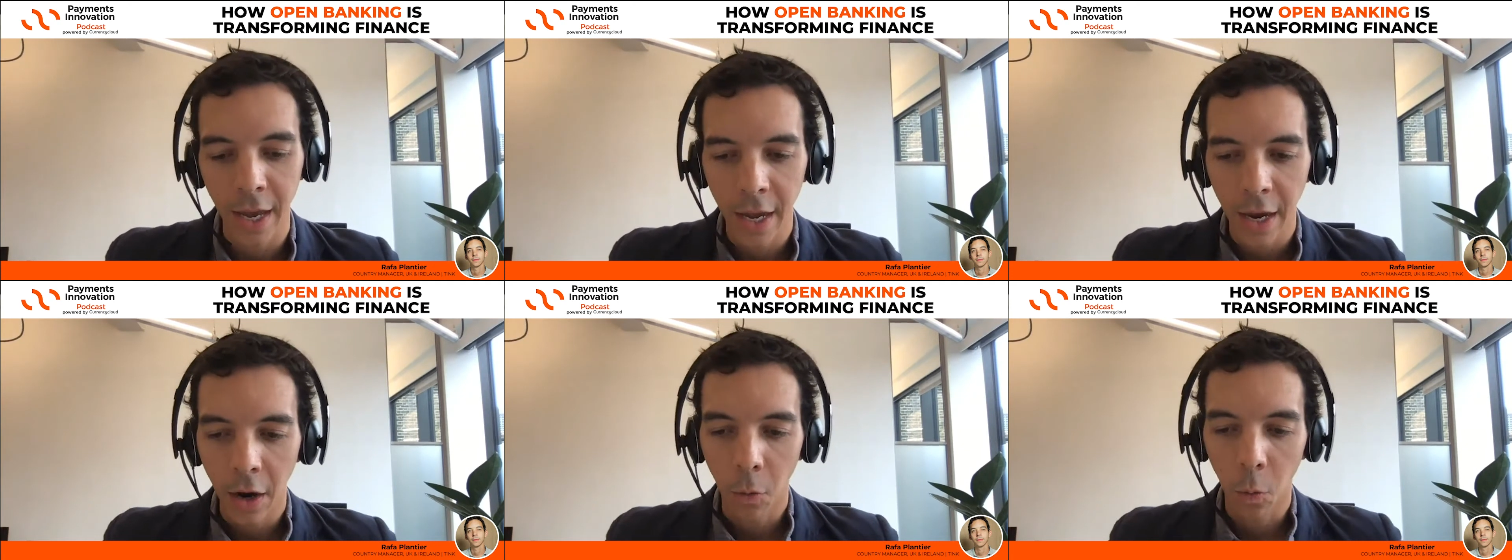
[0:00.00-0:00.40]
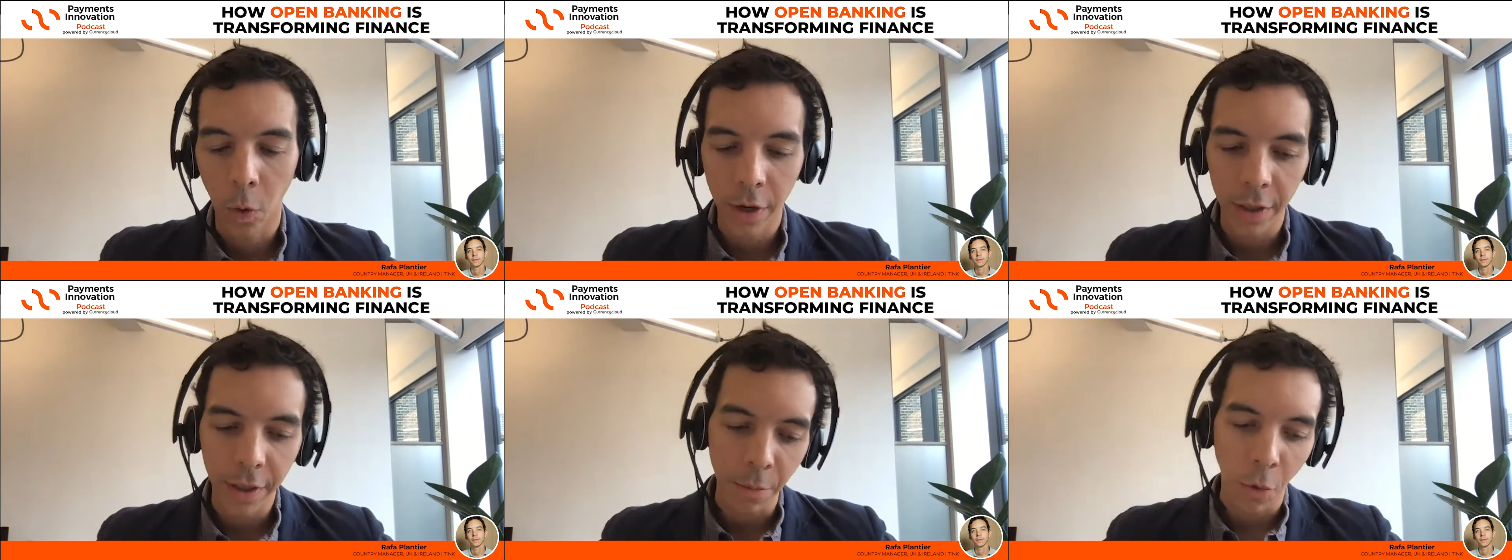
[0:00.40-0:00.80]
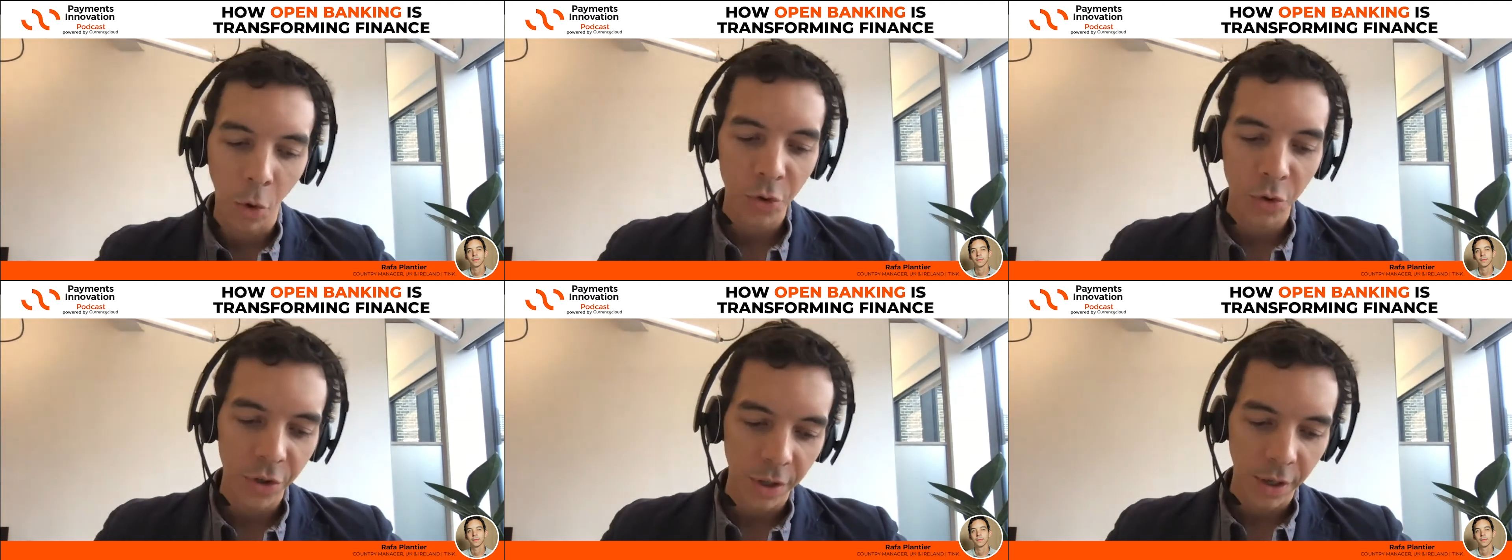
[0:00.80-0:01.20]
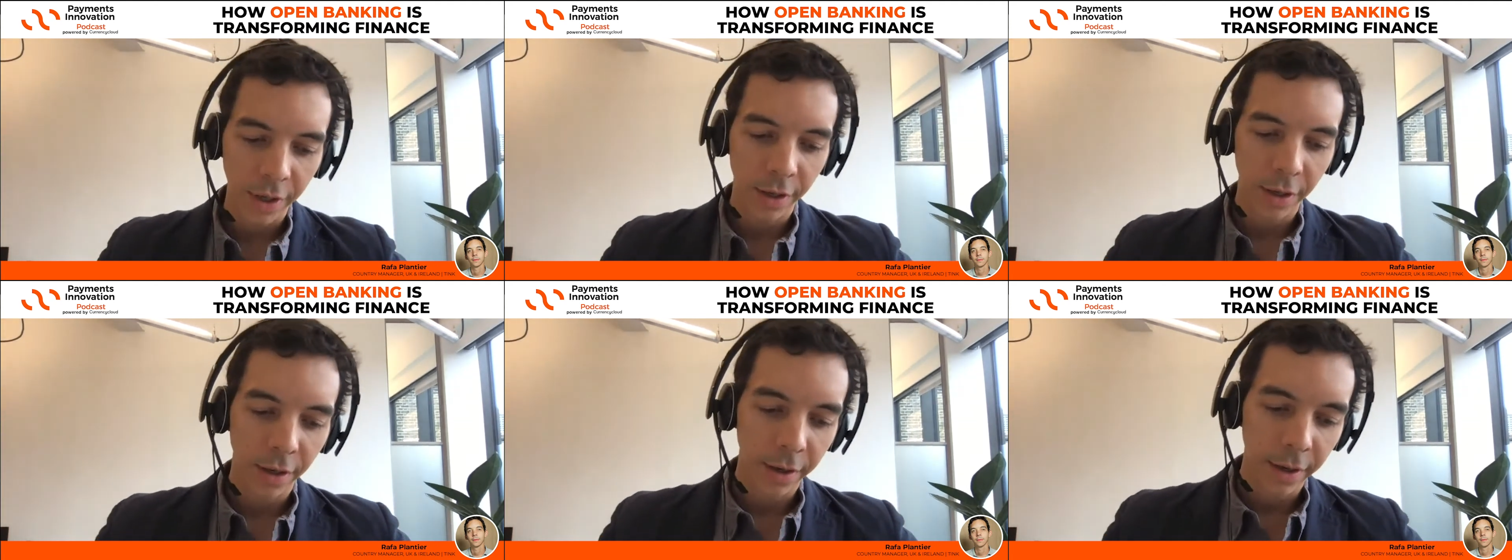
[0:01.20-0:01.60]
One of the most
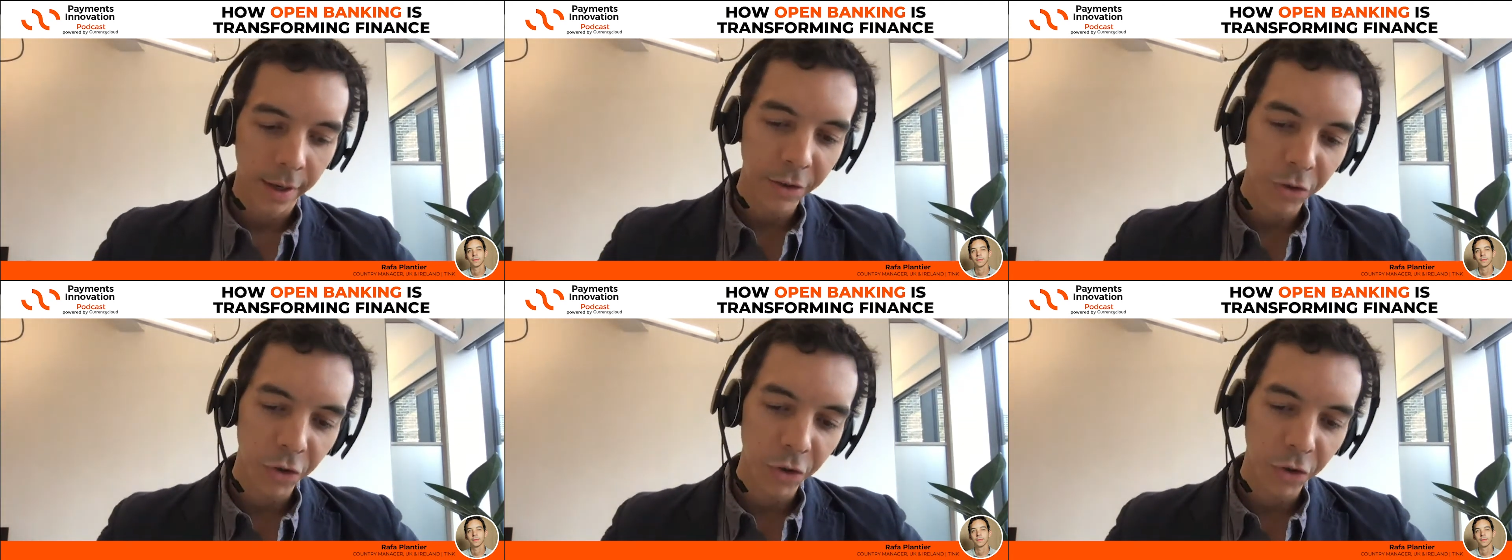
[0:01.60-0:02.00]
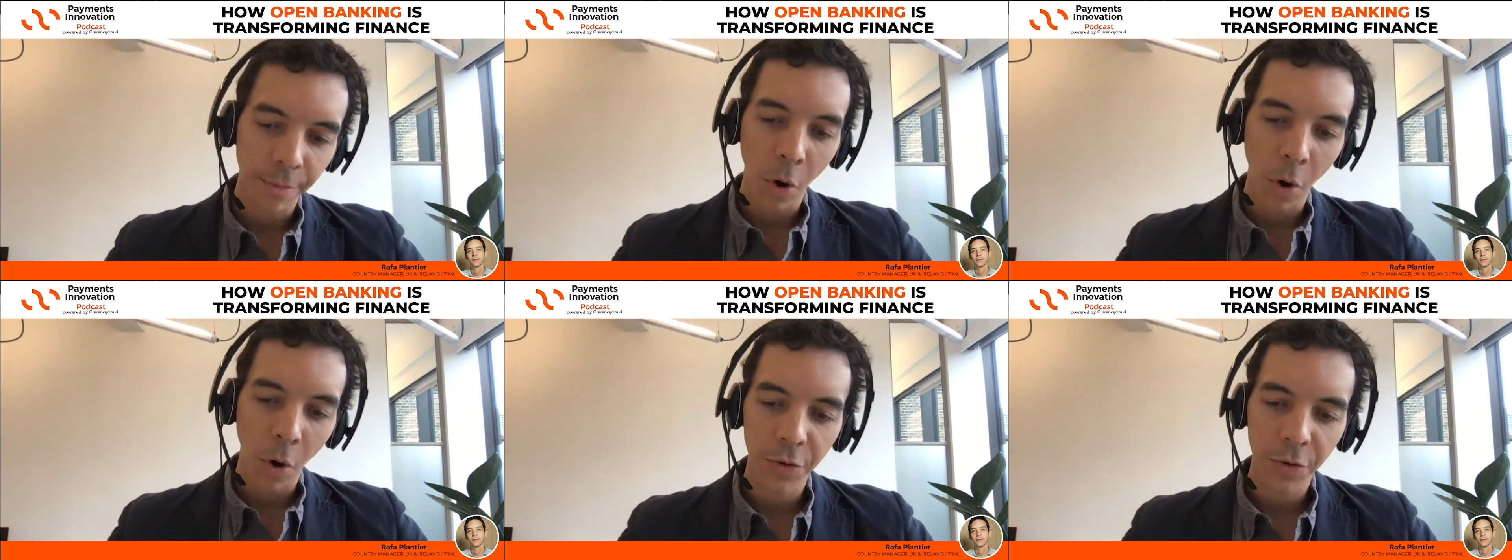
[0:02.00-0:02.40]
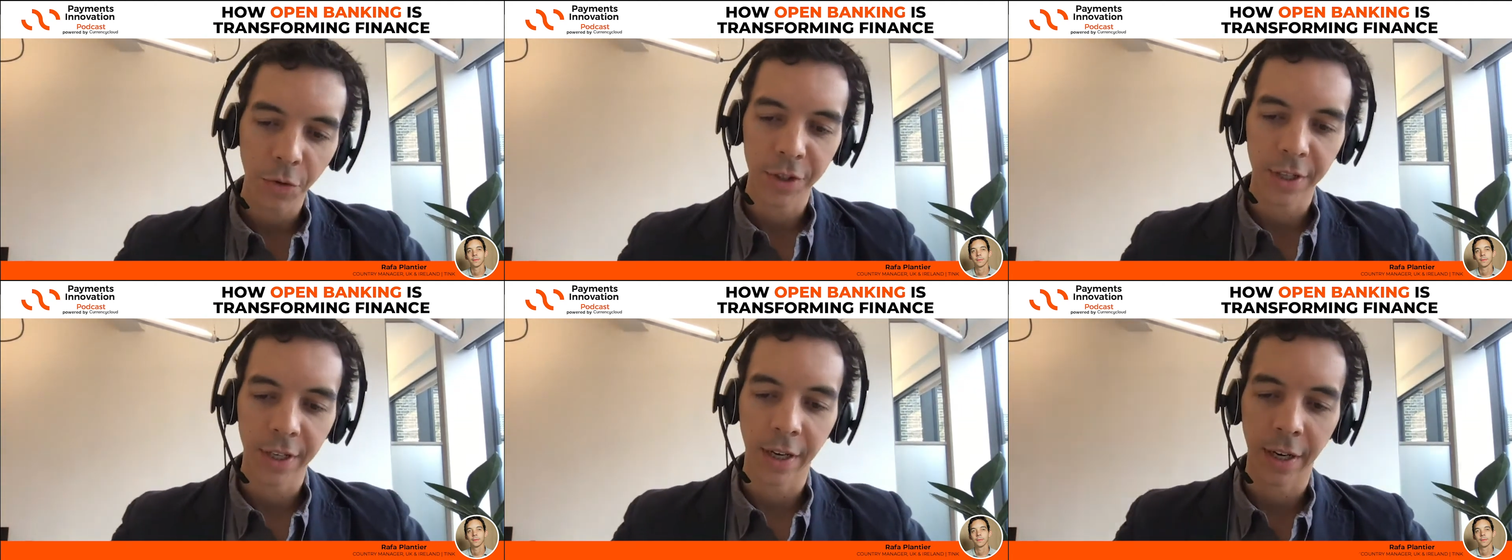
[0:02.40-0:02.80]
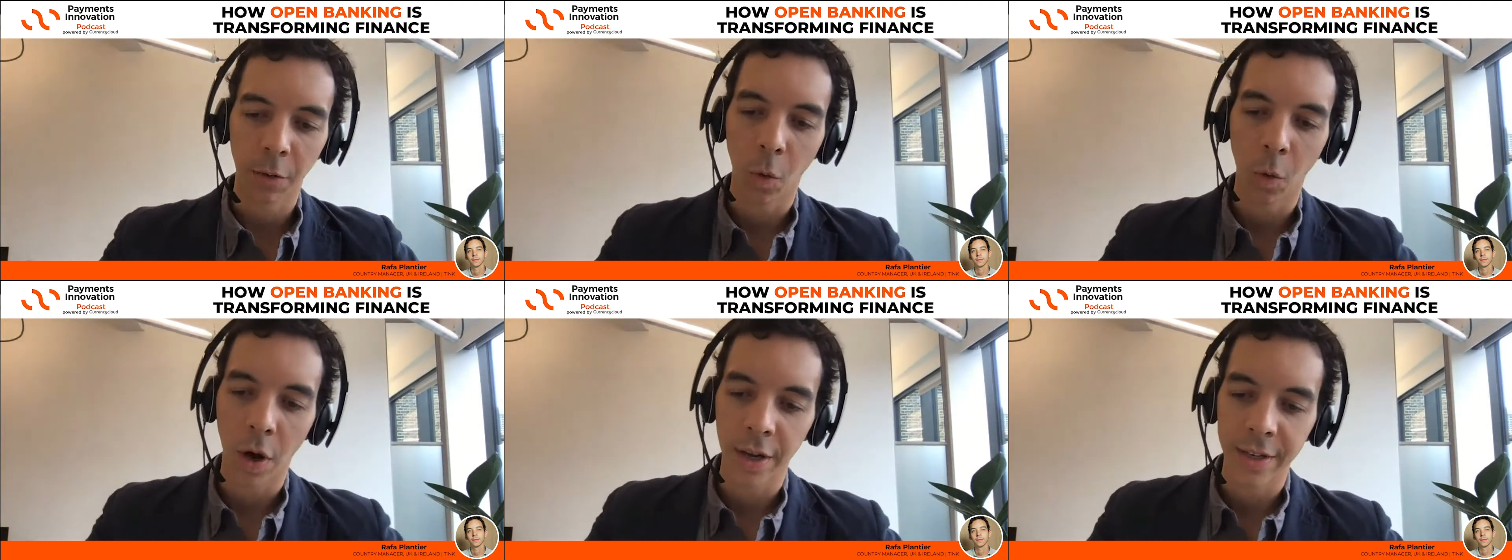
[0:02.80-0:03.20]
interesting moments for Tink
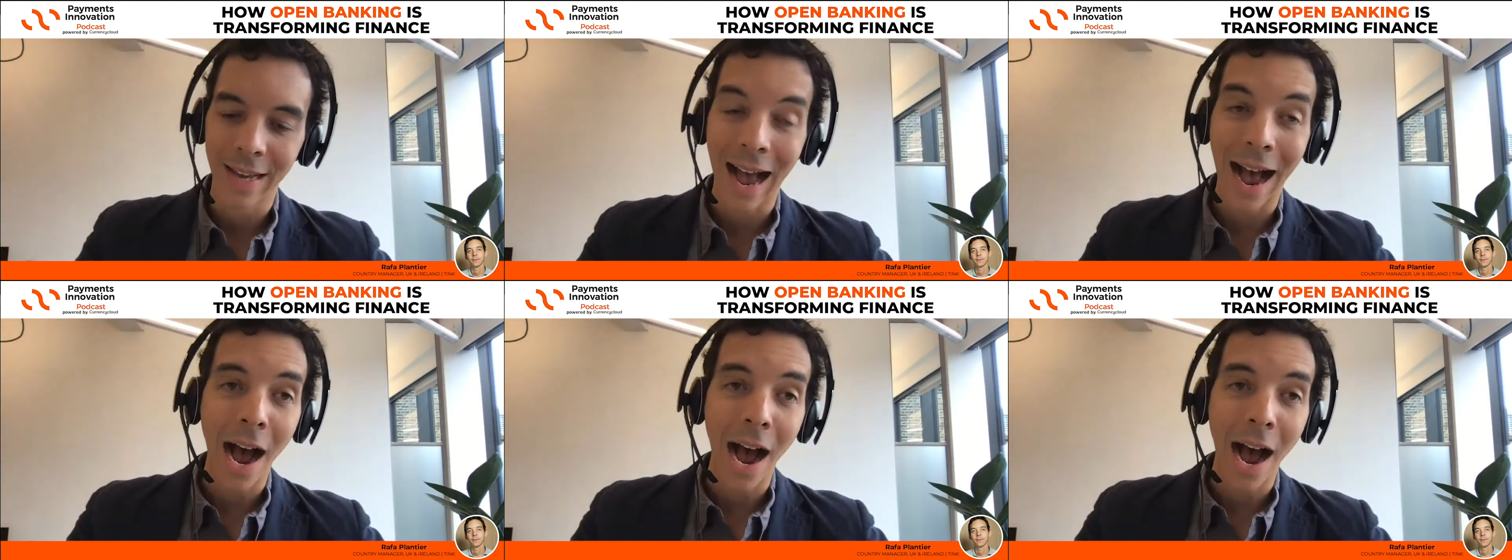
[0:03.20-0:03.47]
was